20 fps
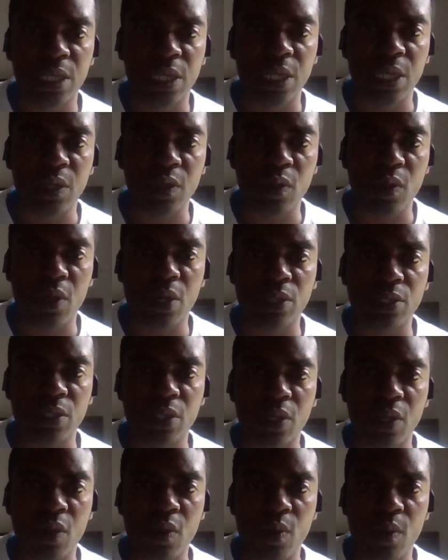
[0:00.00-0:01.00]
He'll
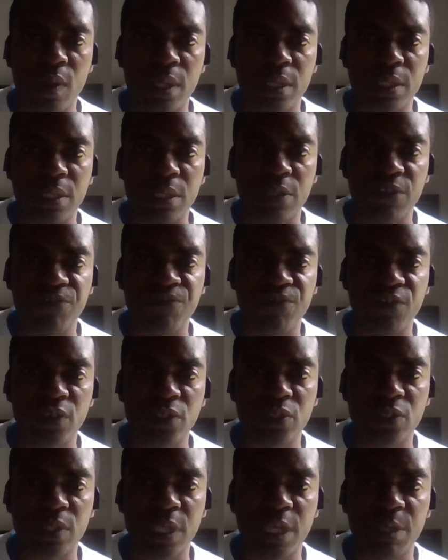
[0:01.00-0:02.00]
undergoing
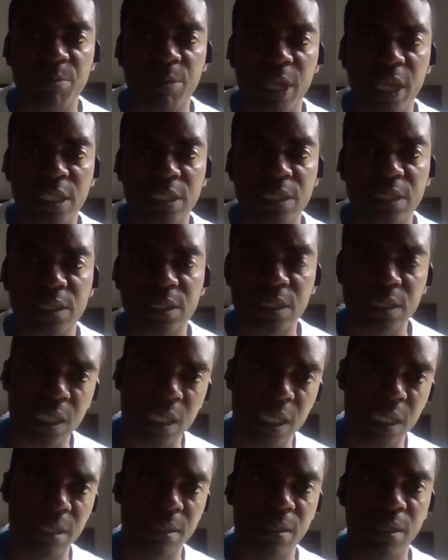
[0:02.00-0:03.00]
facial imaging today.